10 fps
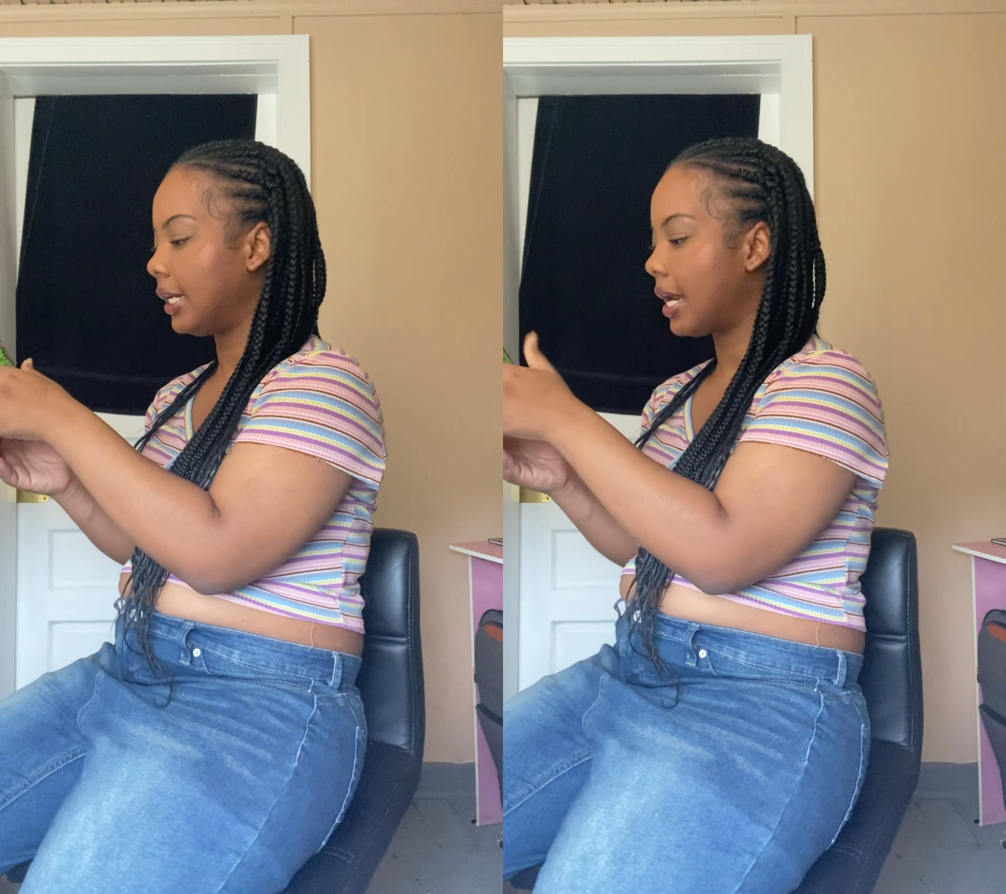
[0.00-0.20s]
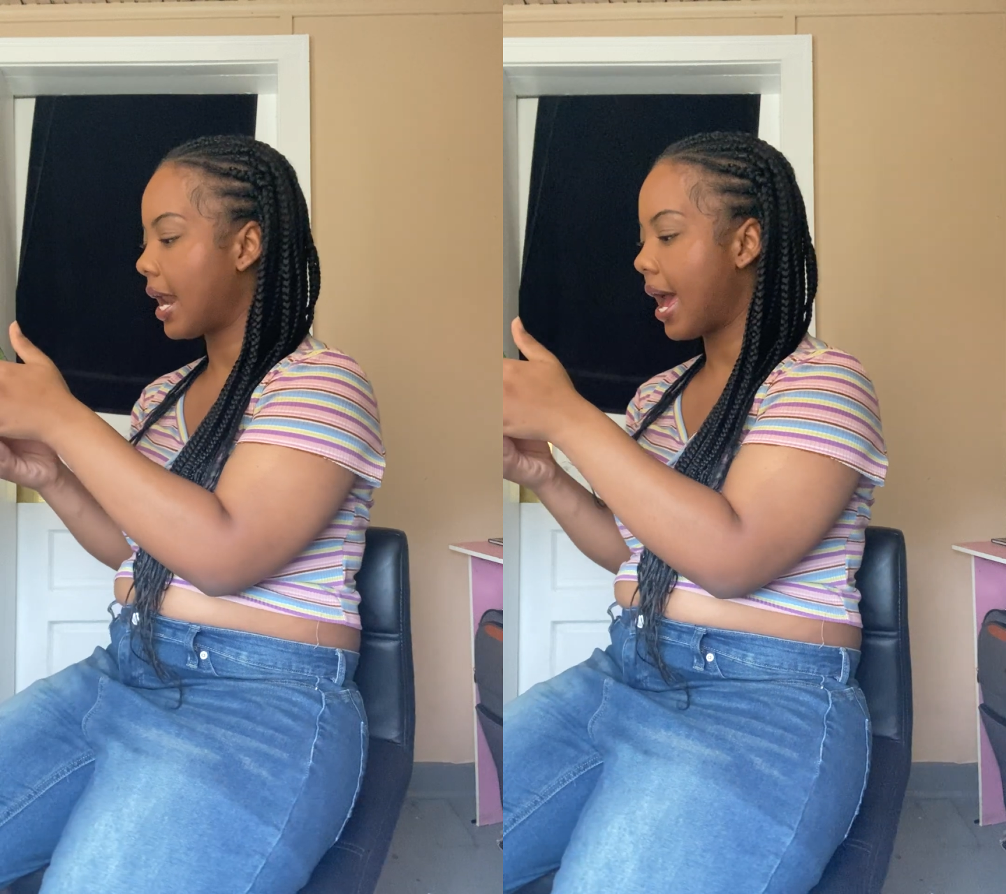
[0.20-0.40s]

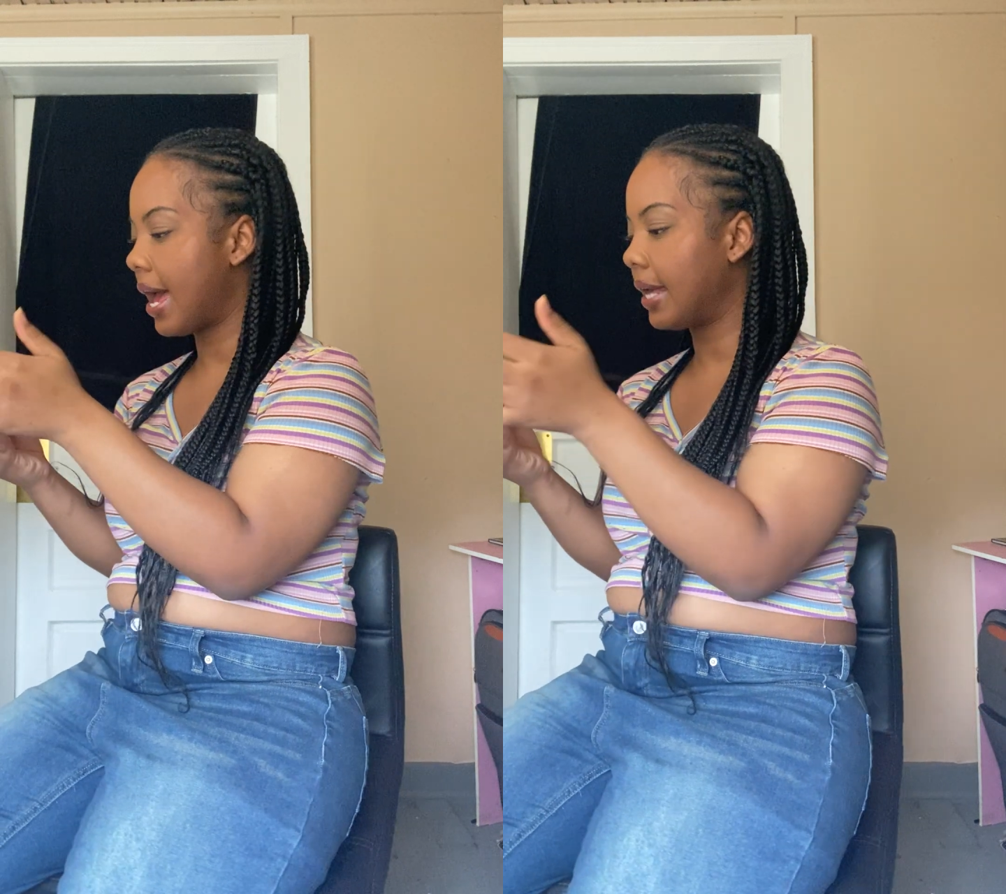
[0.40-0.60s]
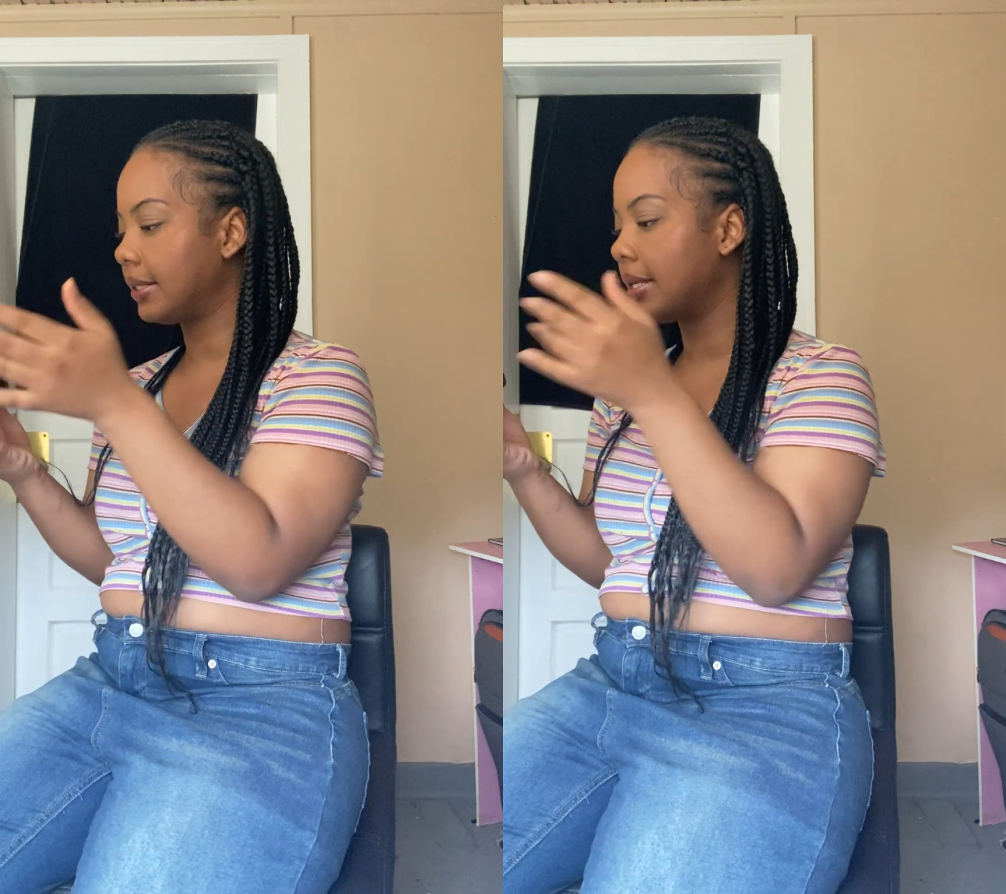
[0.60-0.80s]
It
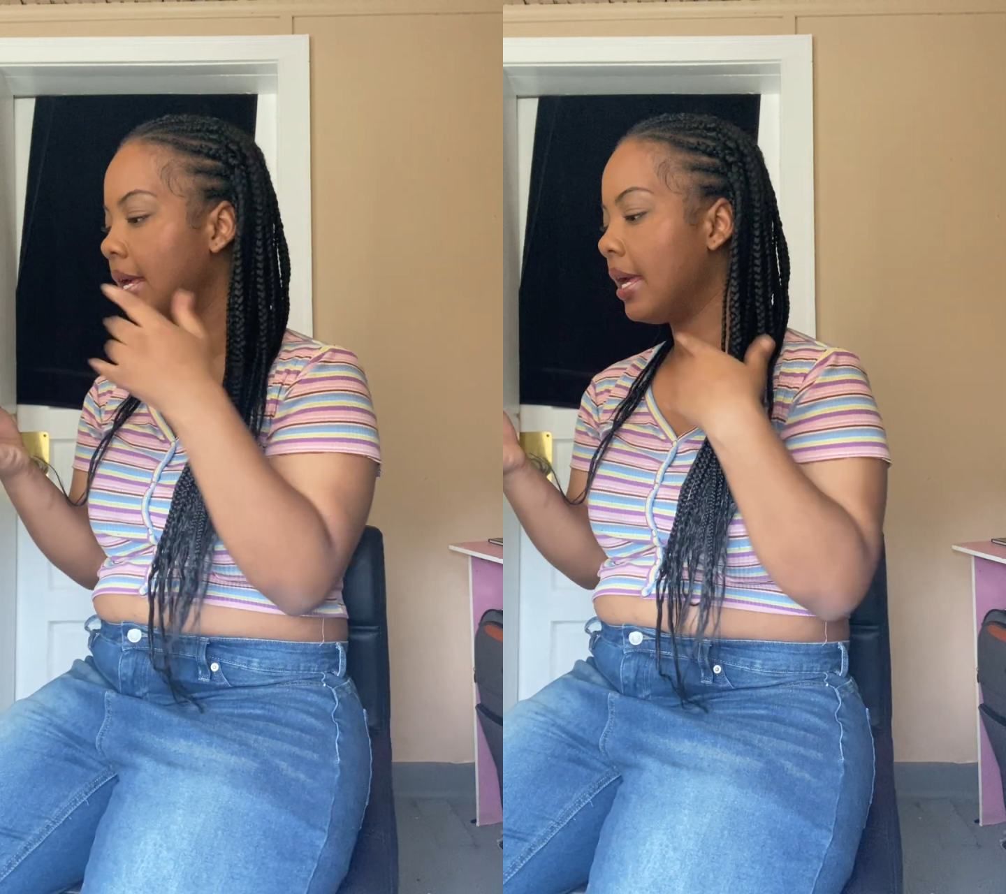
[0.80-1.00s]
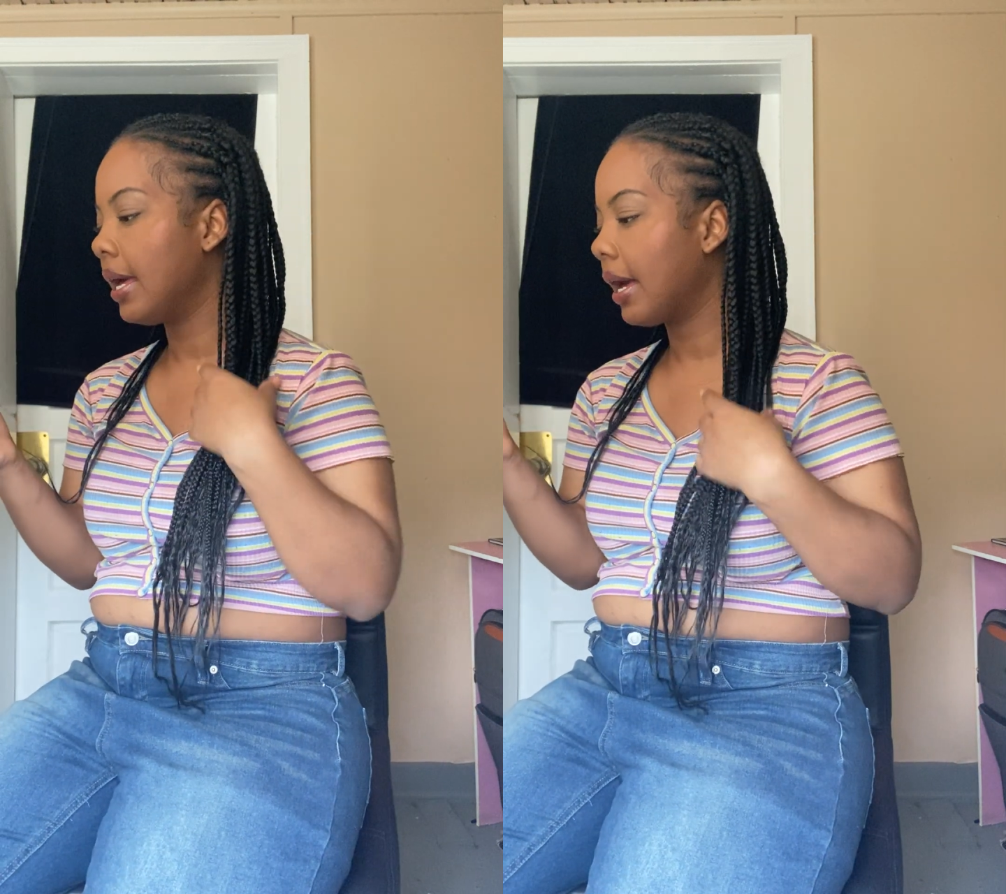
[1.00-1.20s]
has
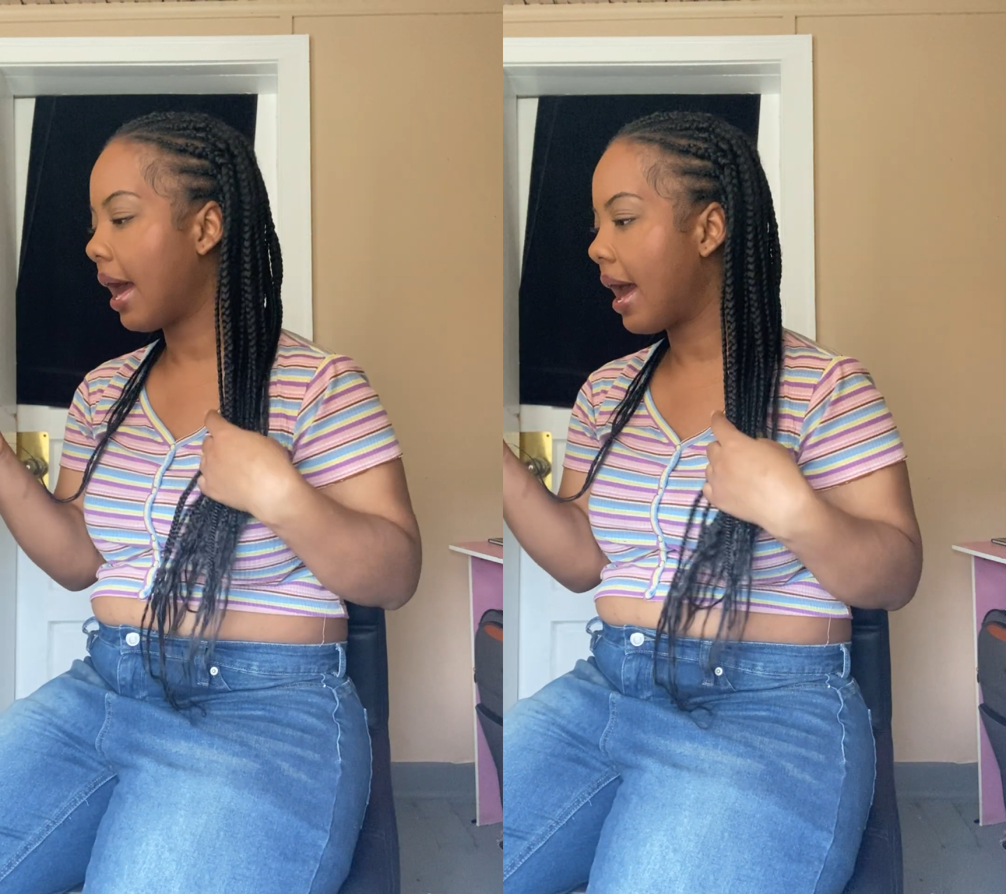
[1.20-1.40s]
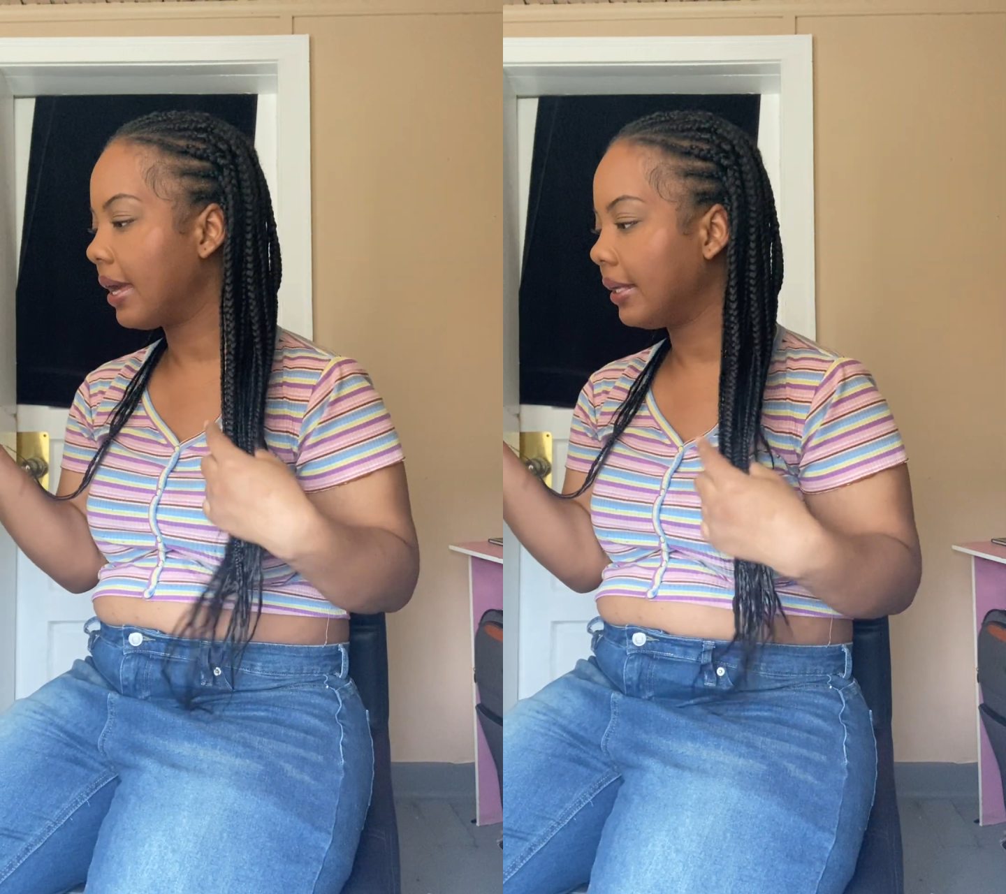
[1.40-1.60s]

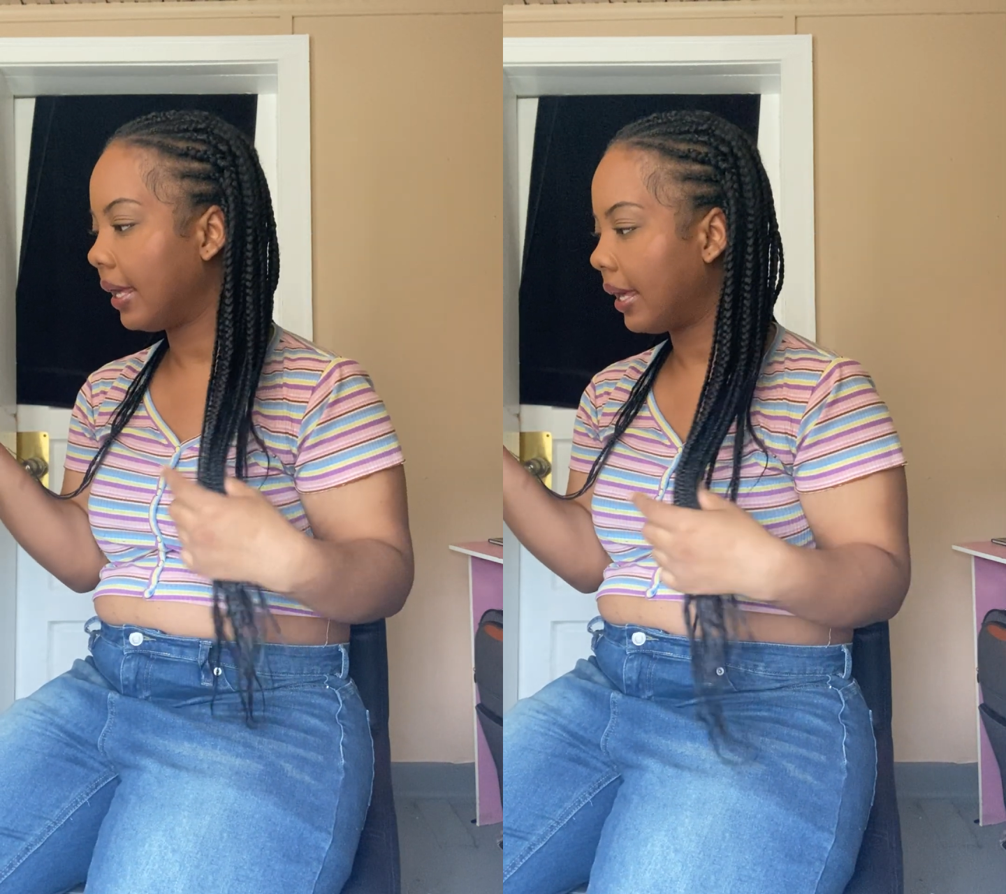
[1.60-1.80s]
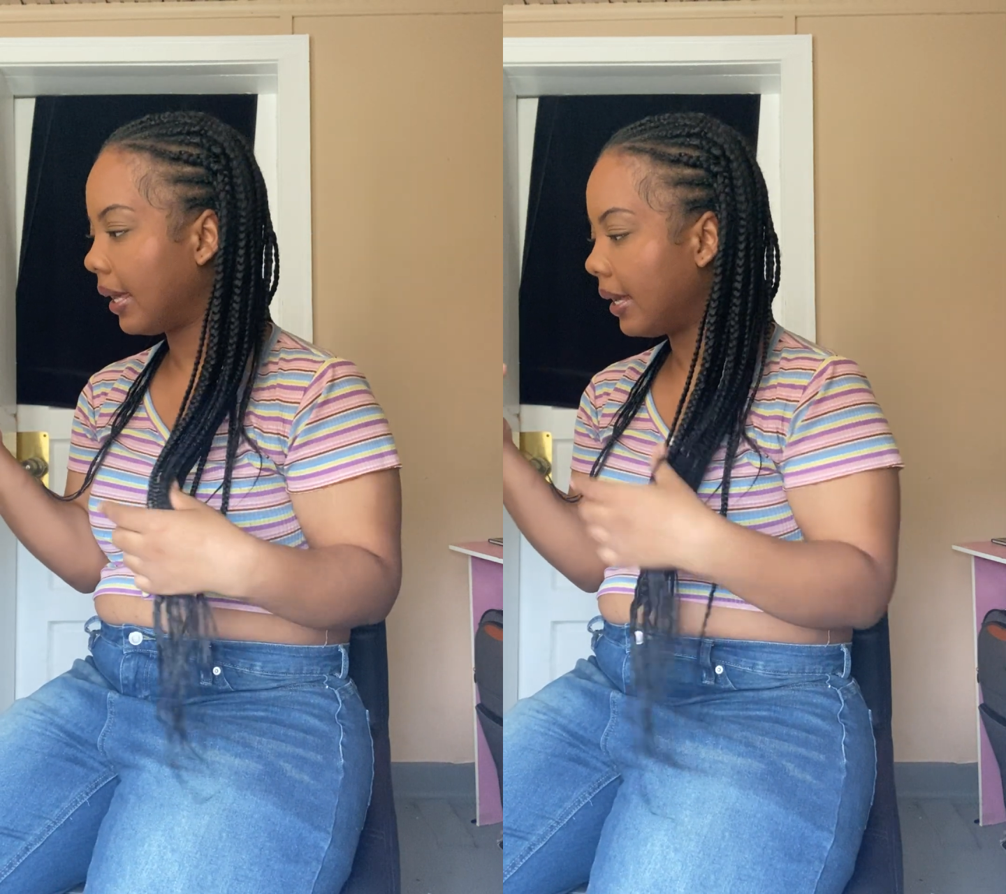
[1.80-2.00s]

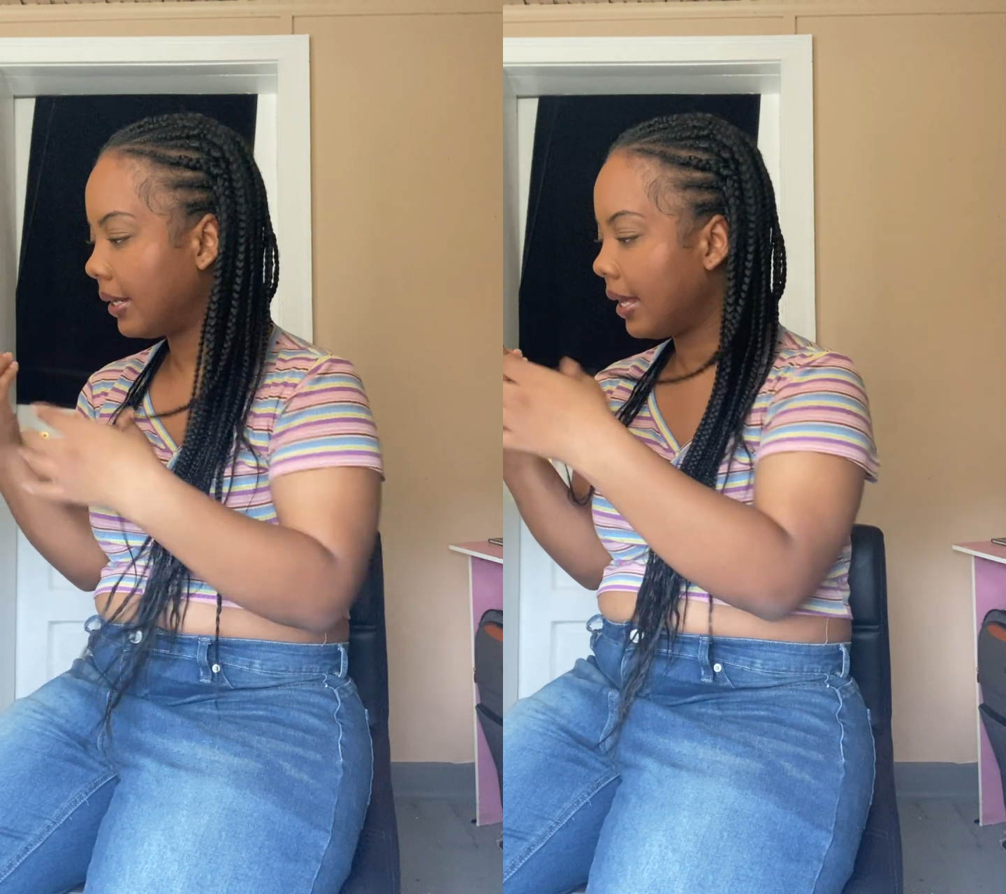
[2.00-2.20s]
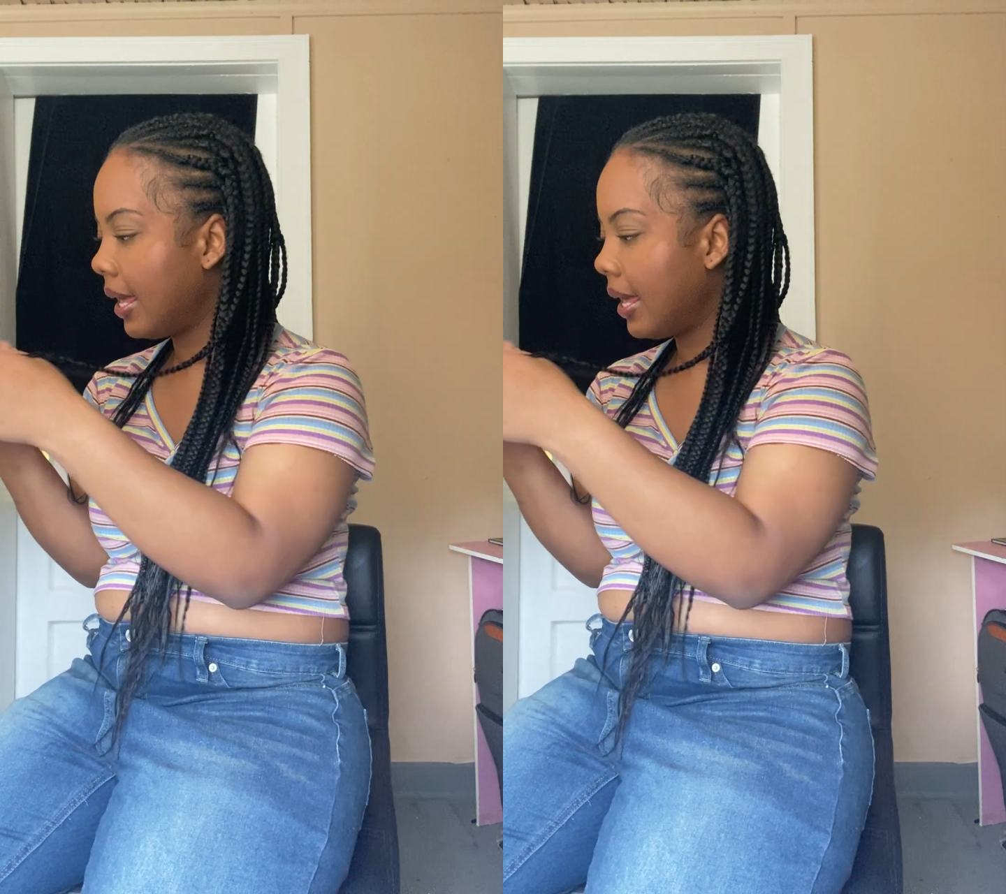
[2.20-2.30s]
cayenne,